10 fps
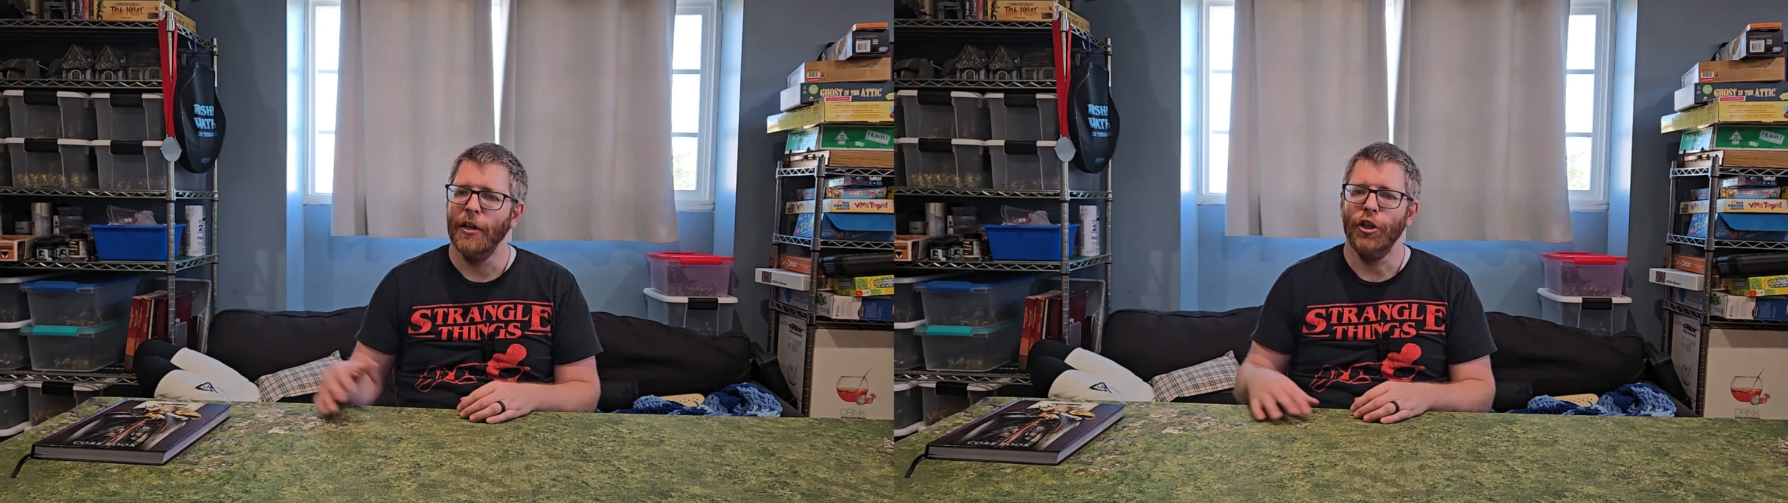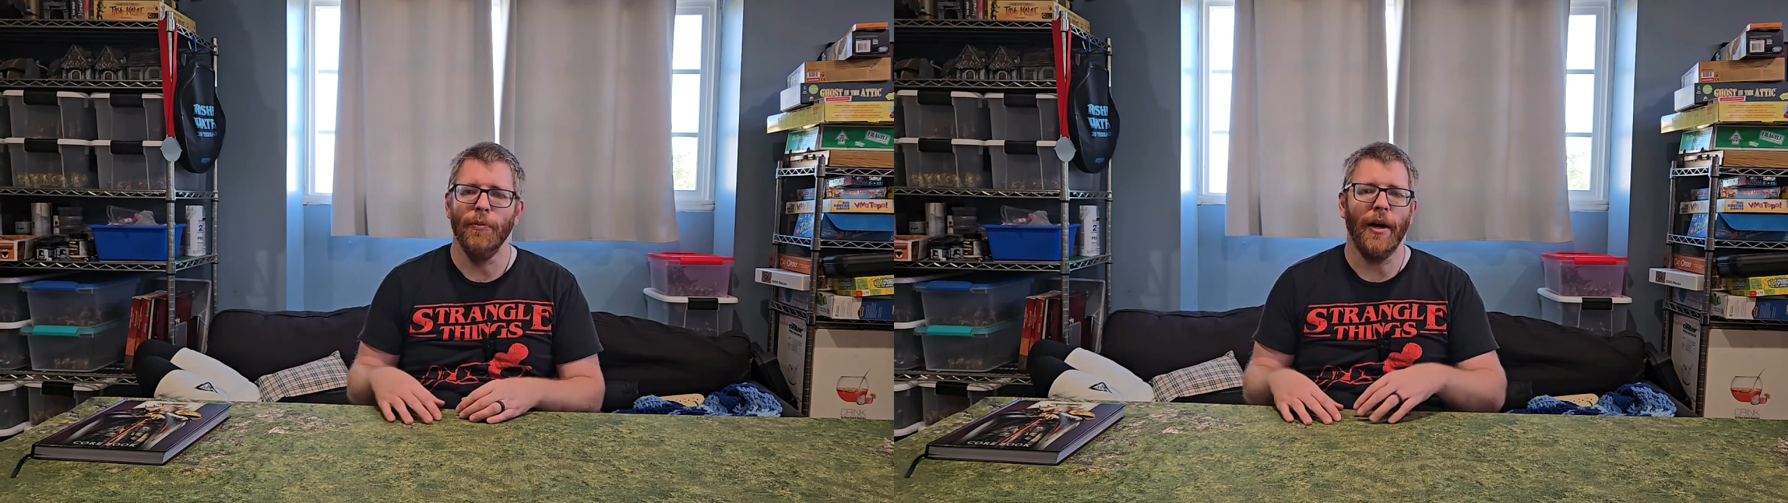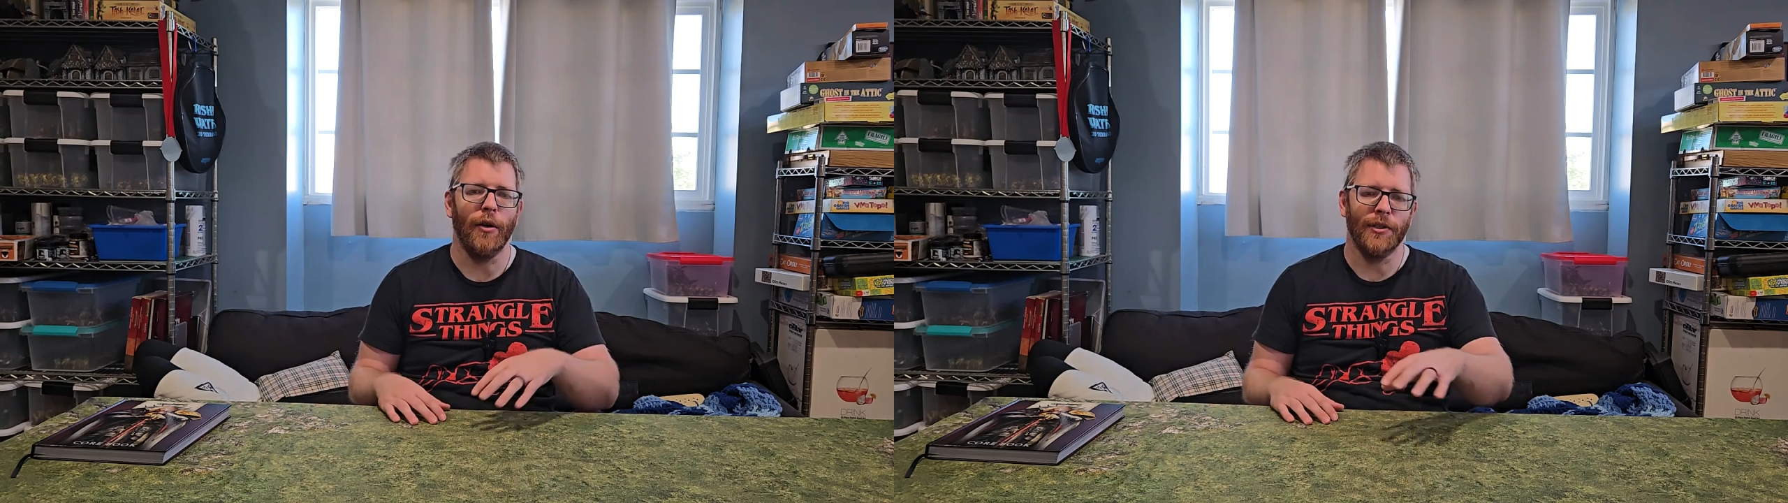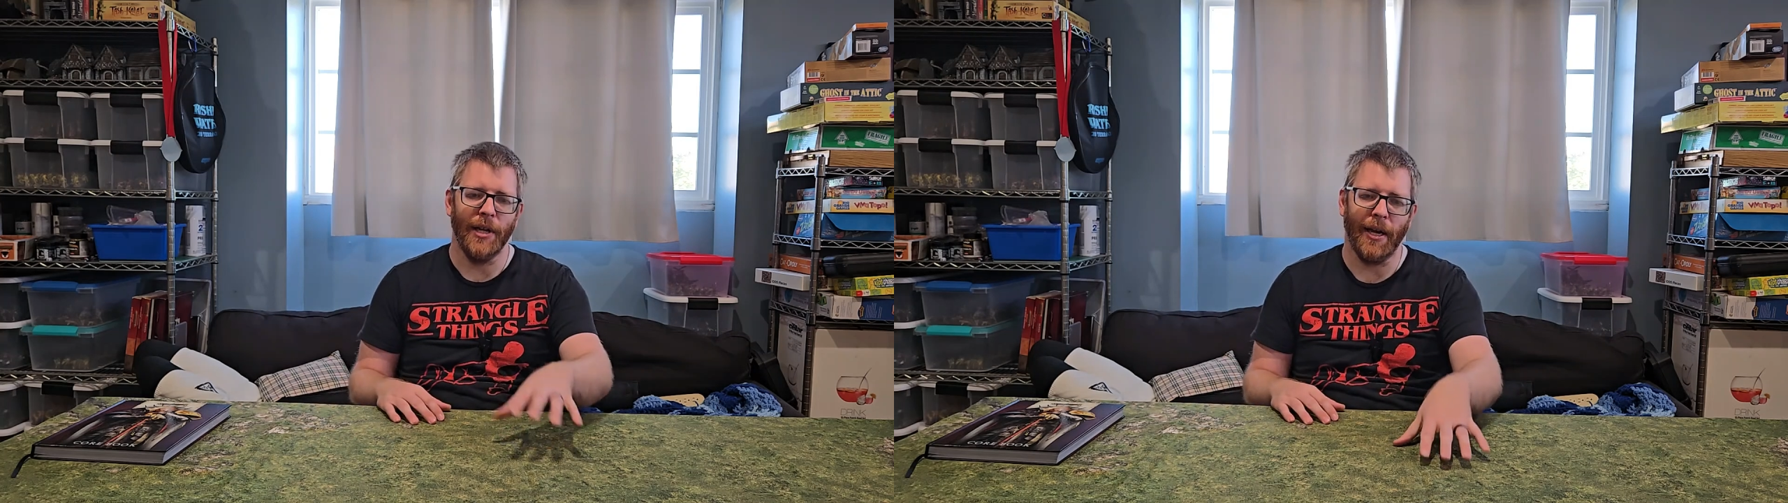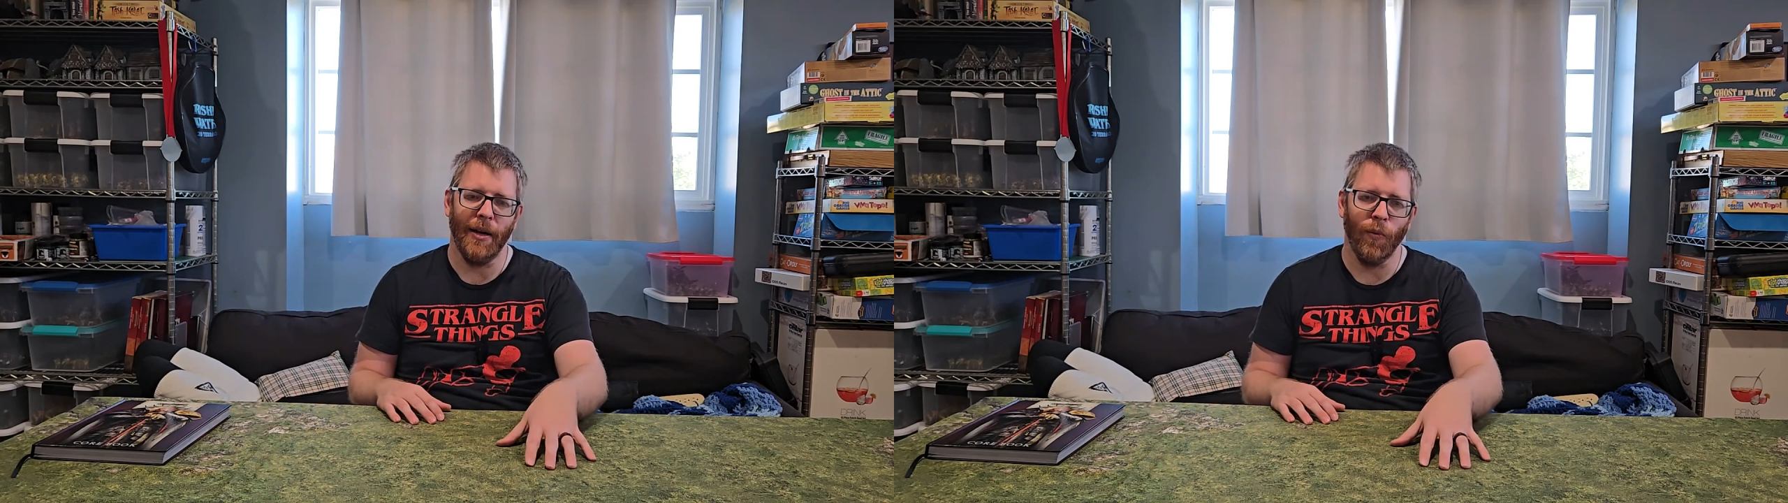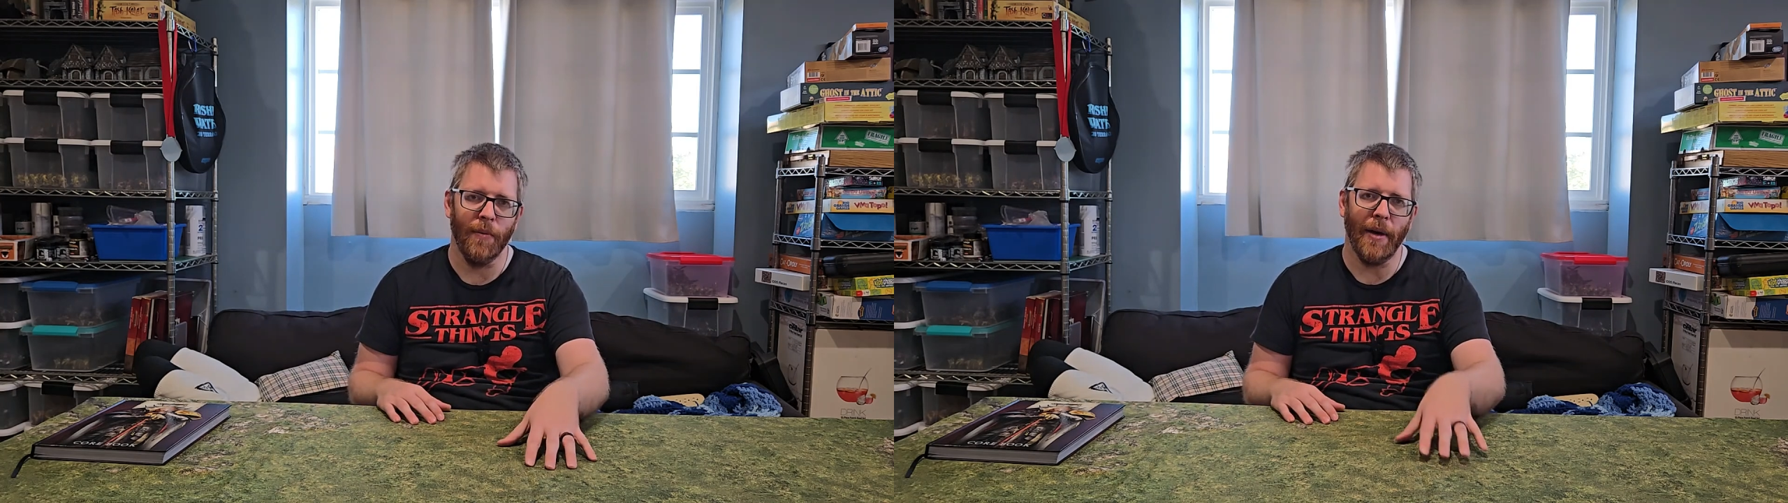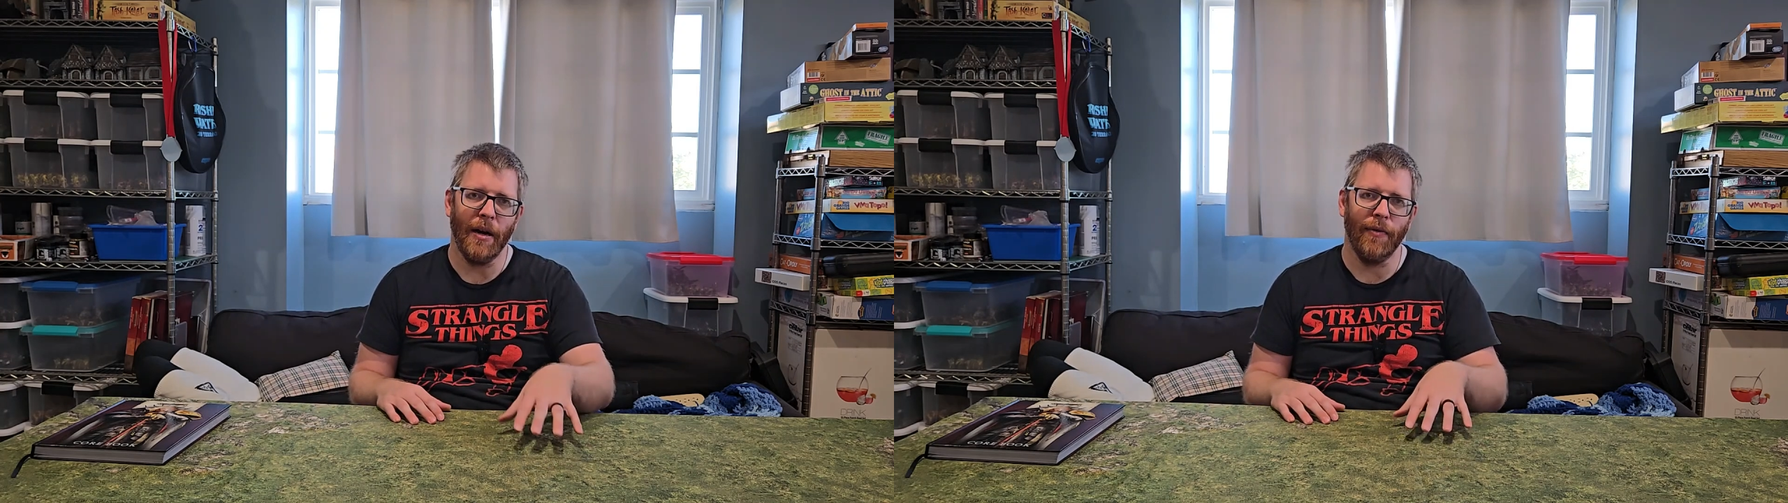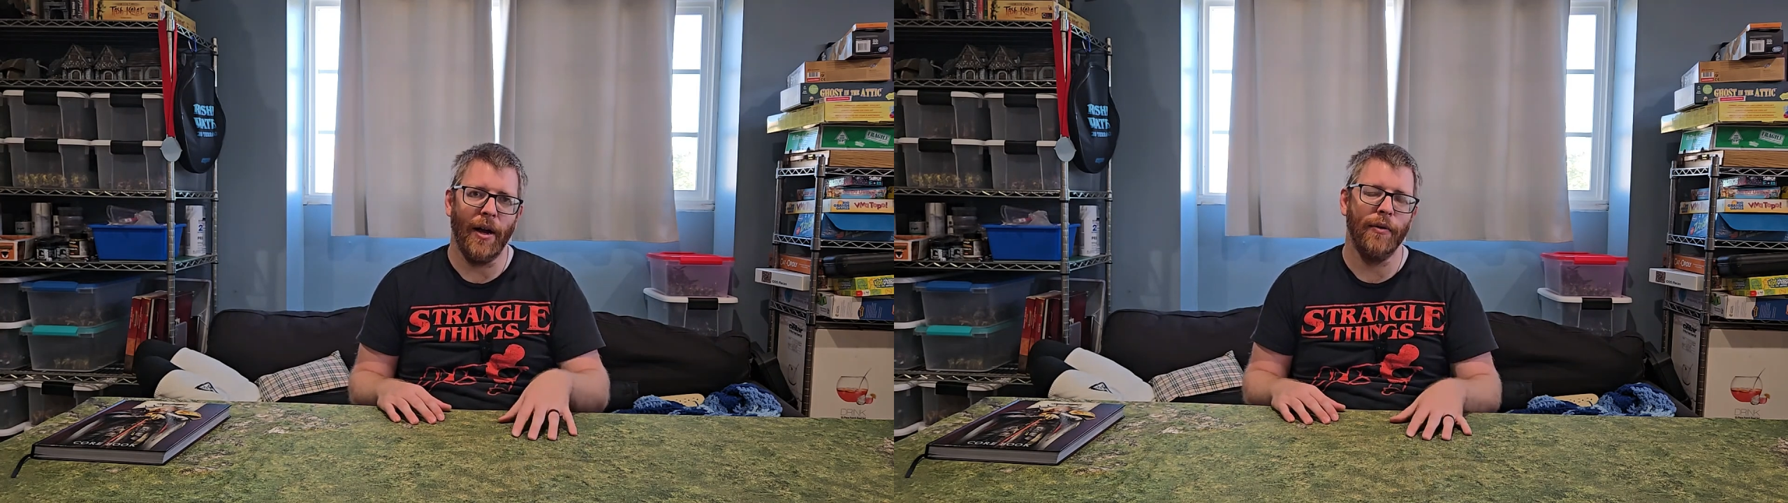You might go second in one
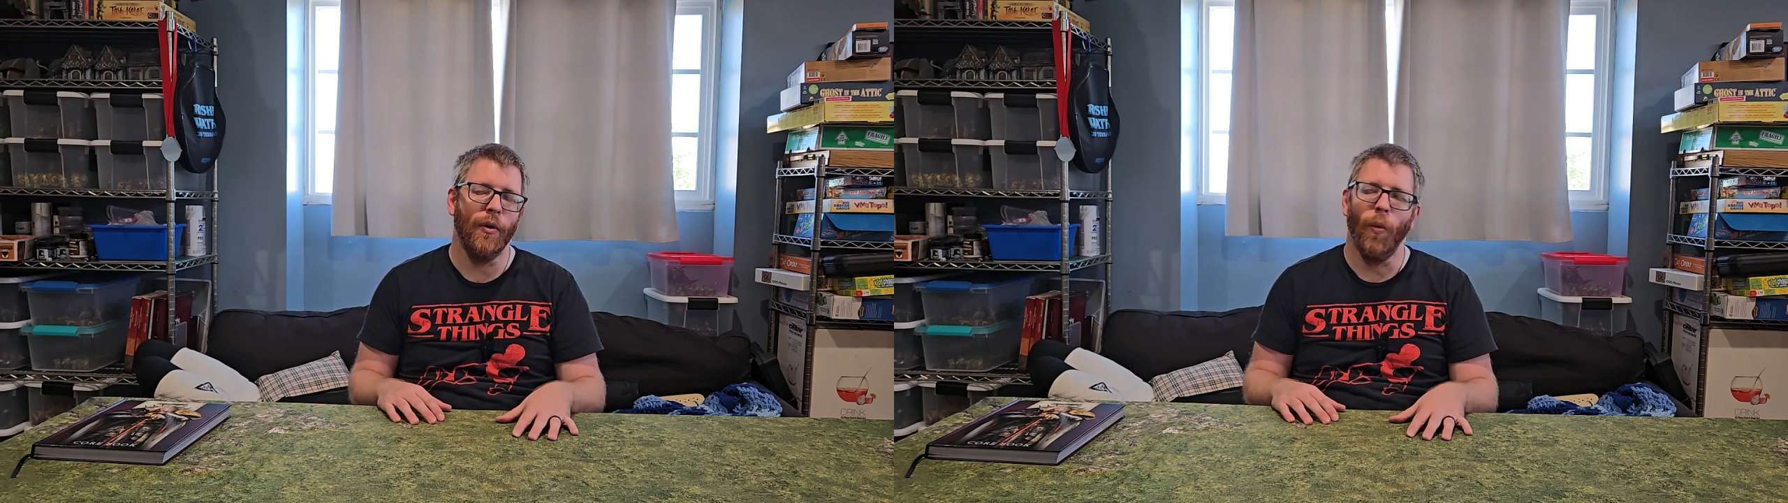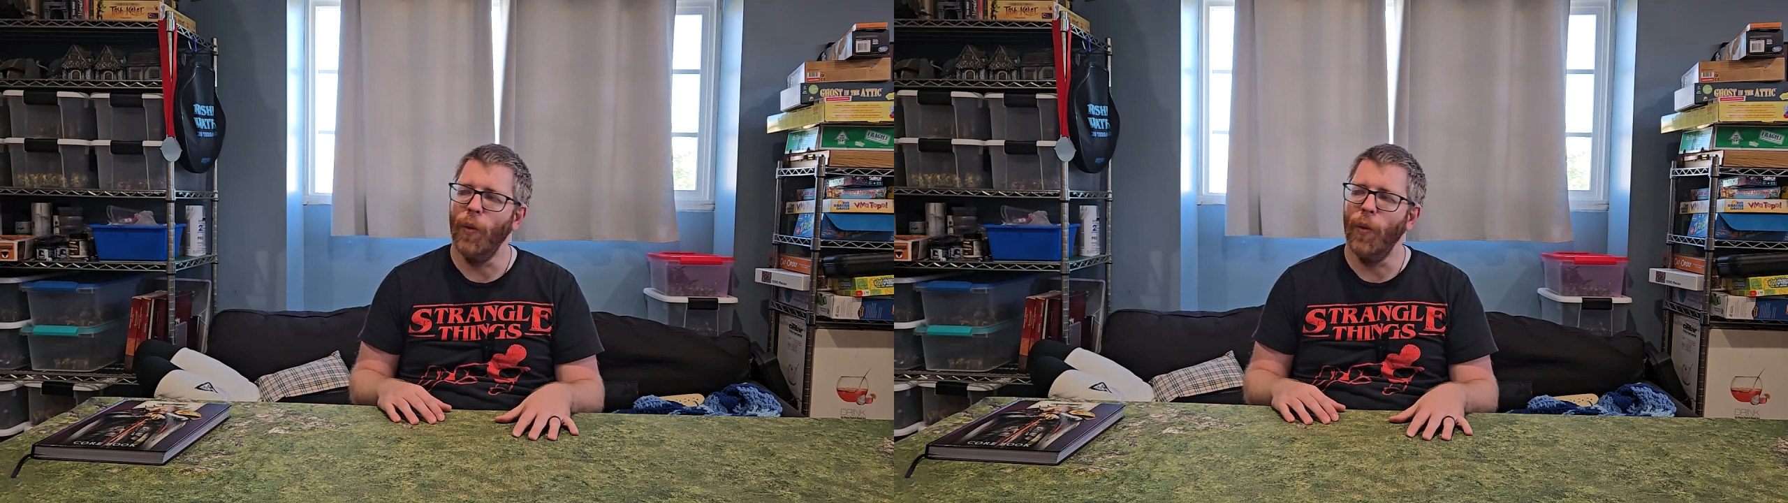battle round,